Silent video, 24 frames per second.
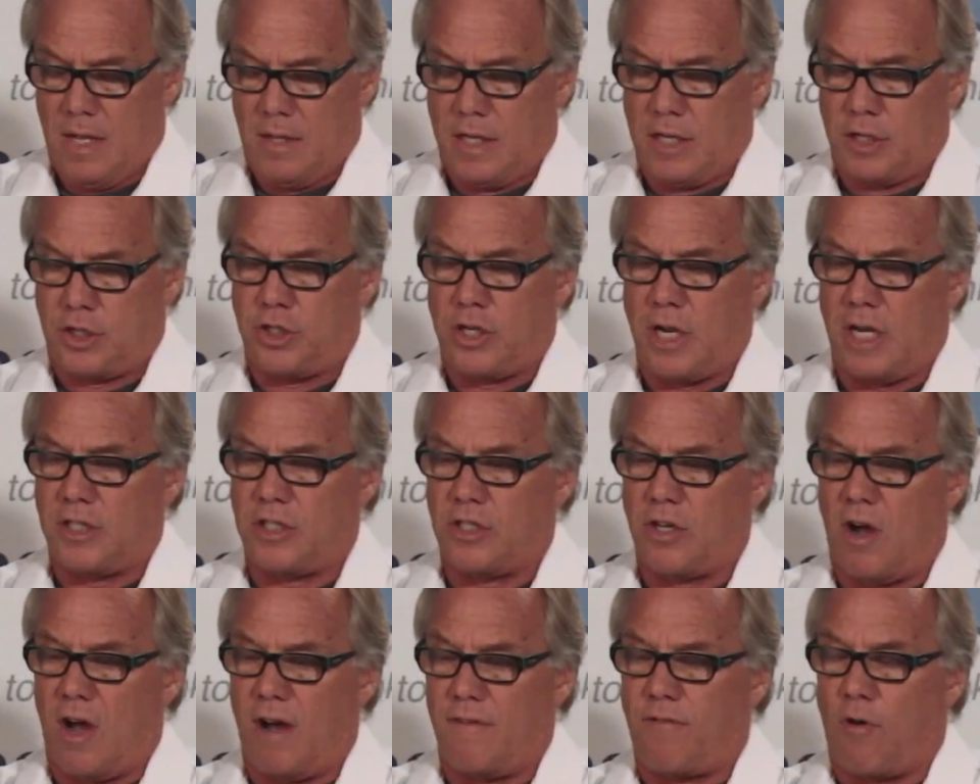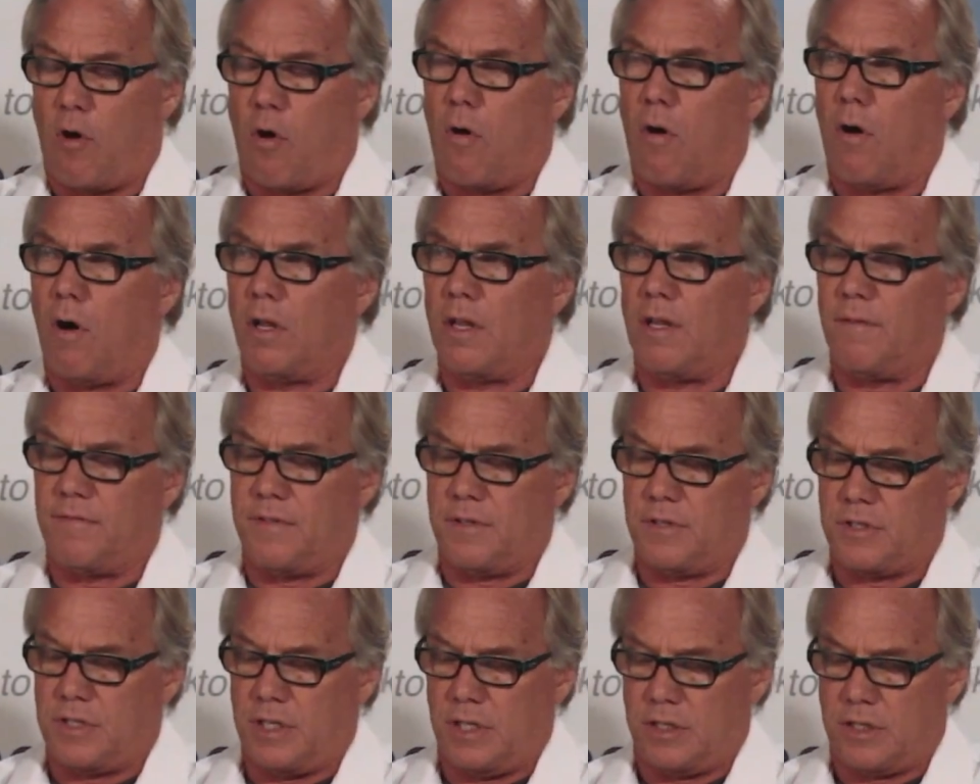that shuts off all of
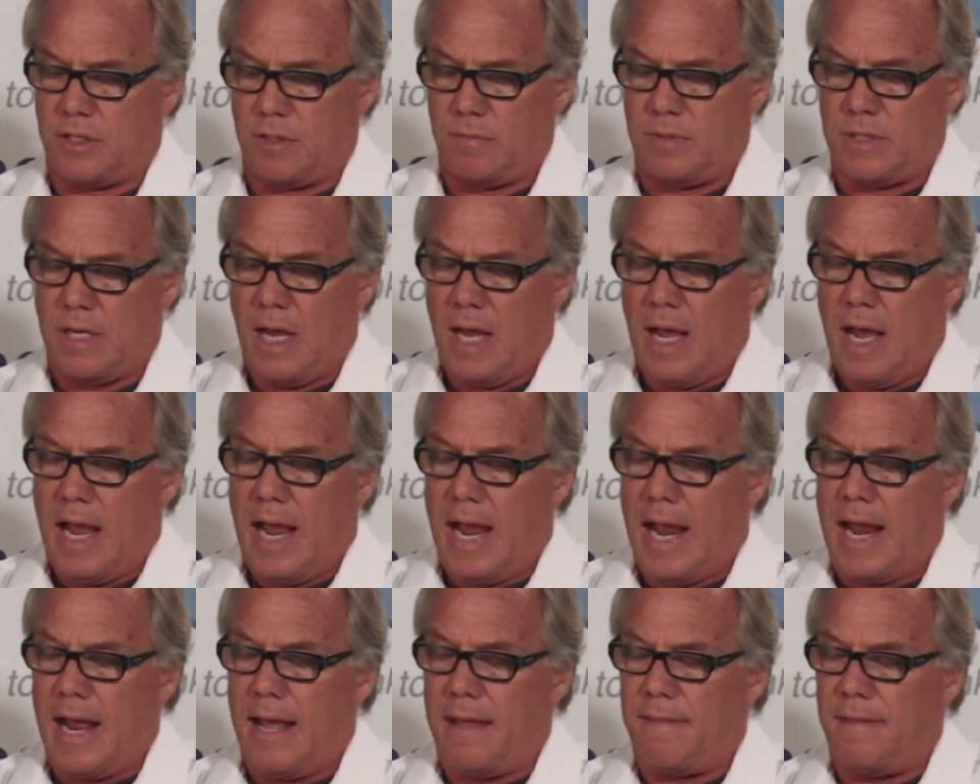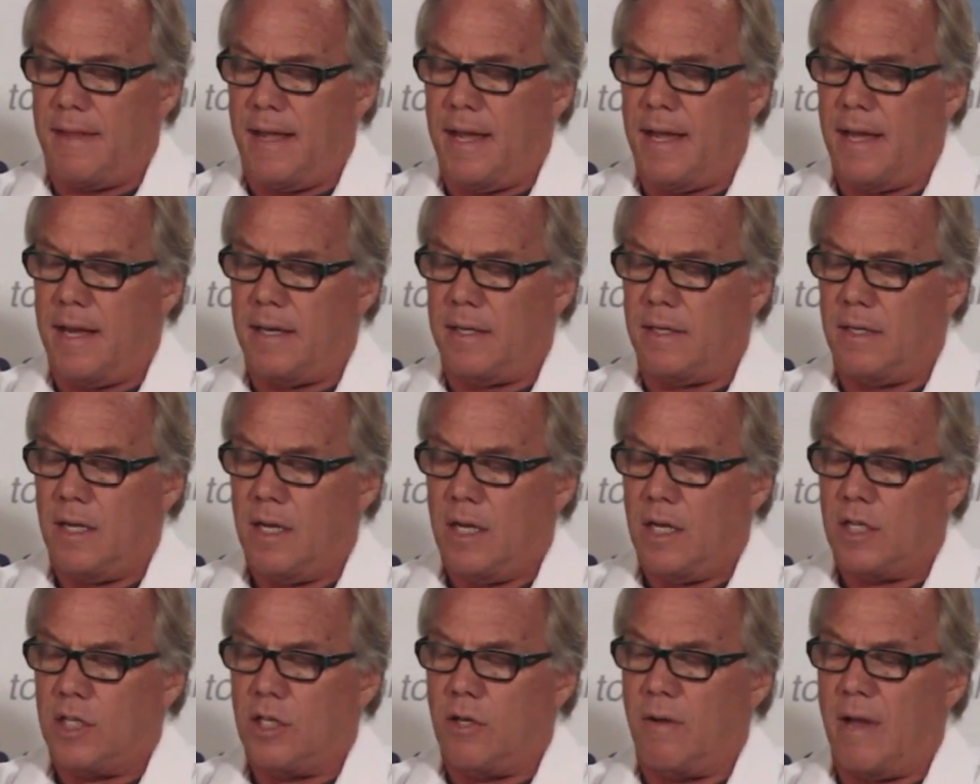the systems, and then
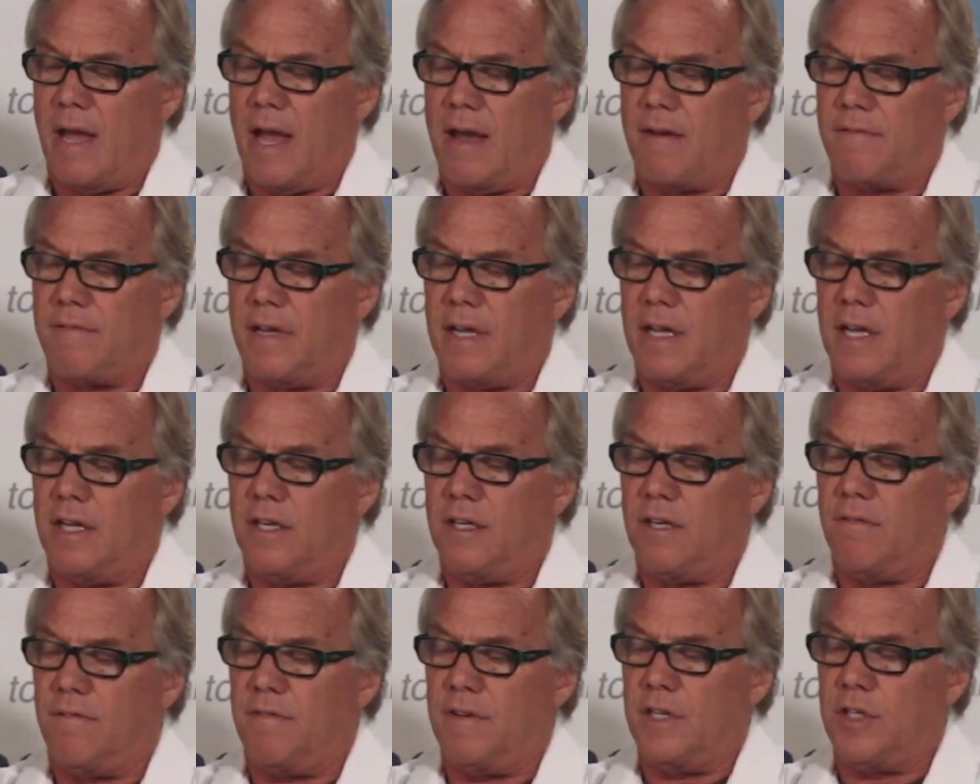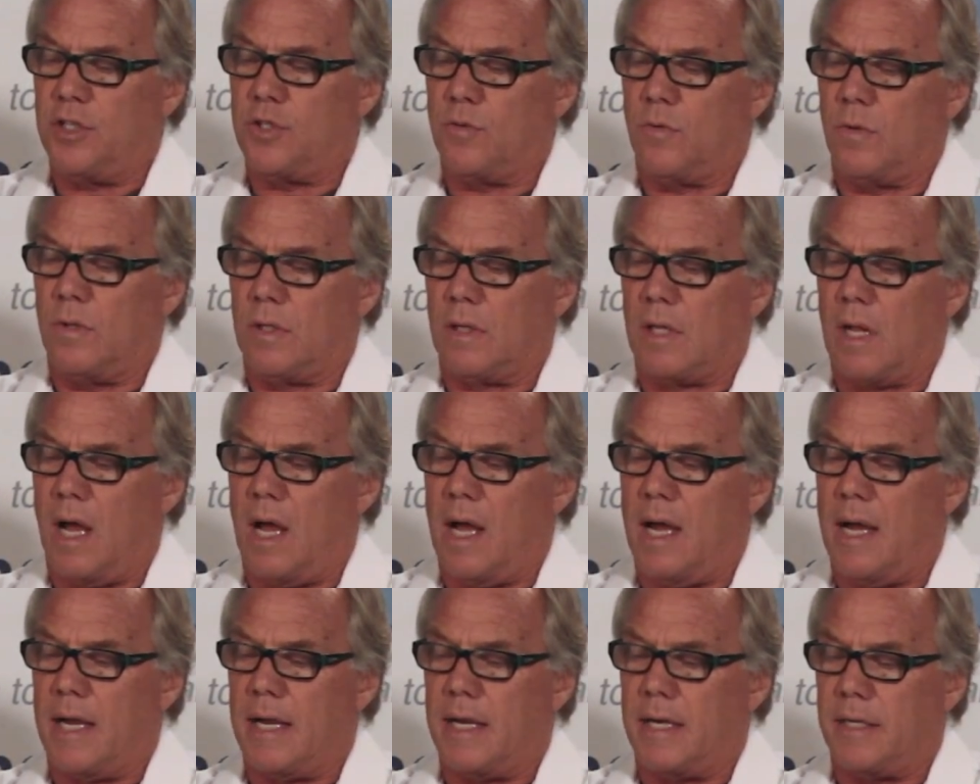you have individual
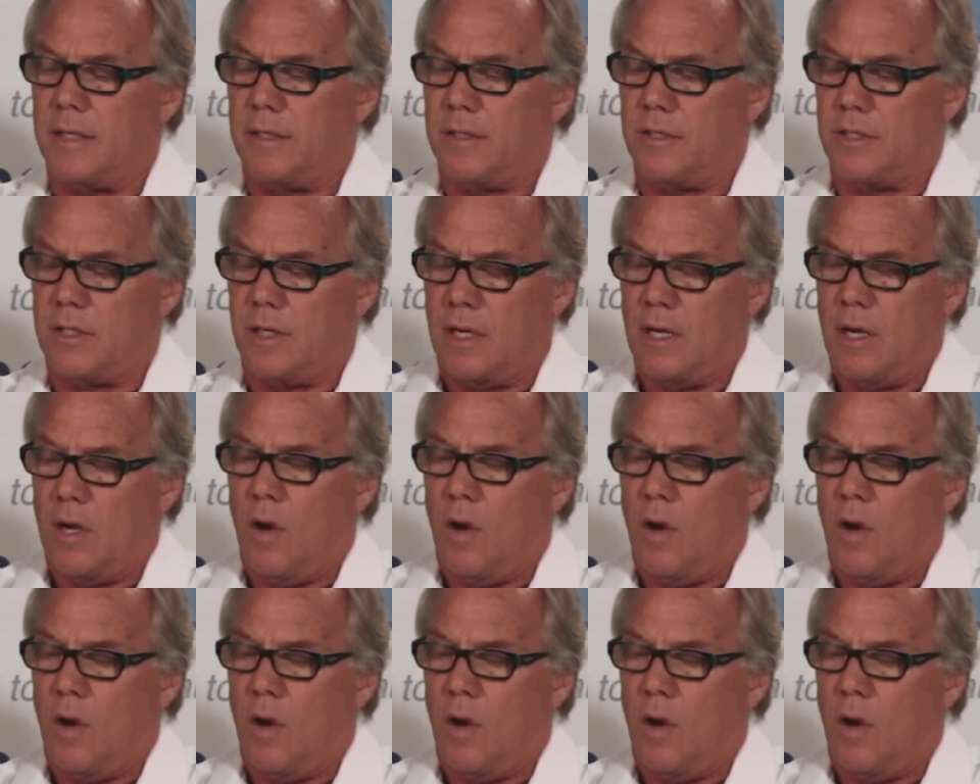lines,